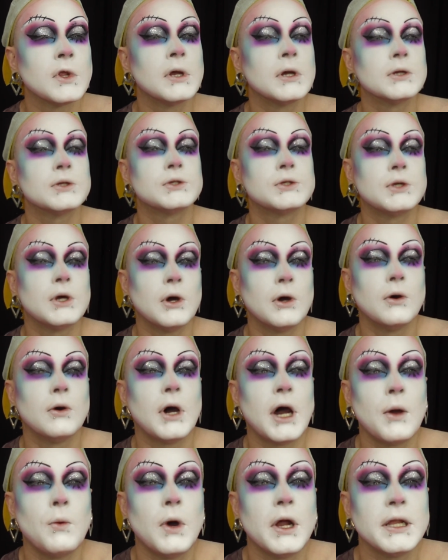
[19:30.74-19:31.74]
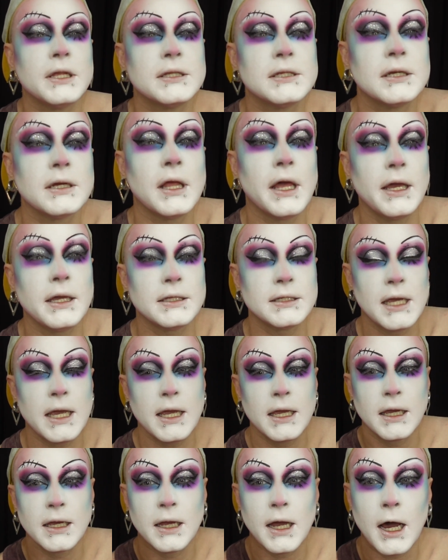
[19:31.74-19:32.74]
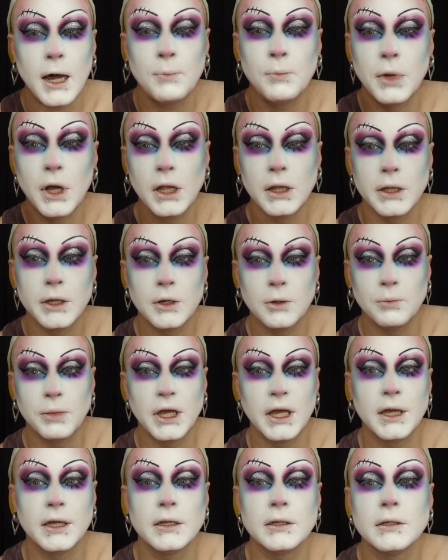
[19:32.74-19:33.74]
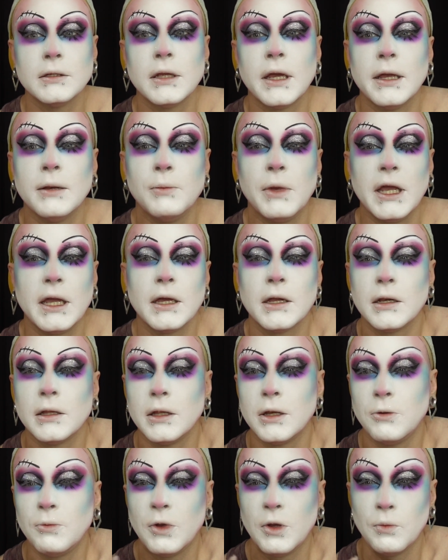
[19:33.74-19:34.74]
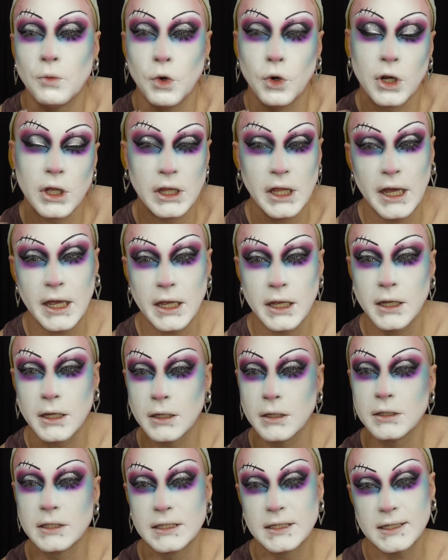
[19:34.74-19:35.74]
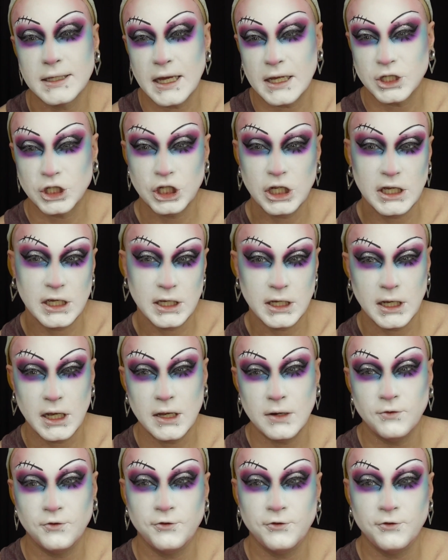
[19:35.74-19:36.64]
So I wanted to like take it up a little bit and make it a little bit more like sketchy and